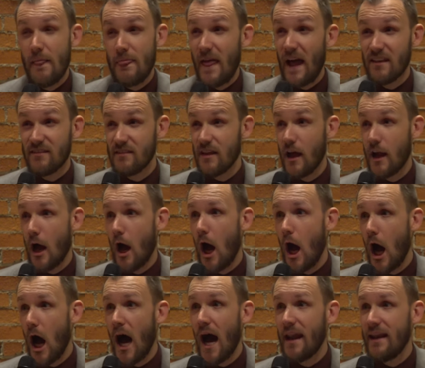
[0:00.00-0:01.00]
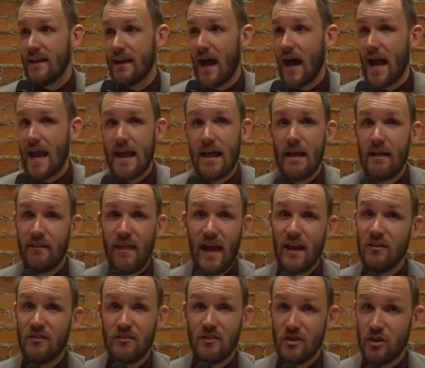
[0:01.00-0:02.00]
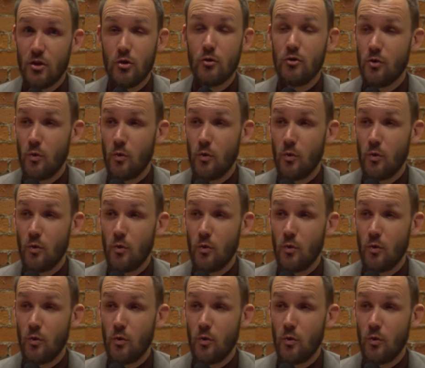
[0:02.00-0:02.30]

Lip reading: That's not a hot night. That is you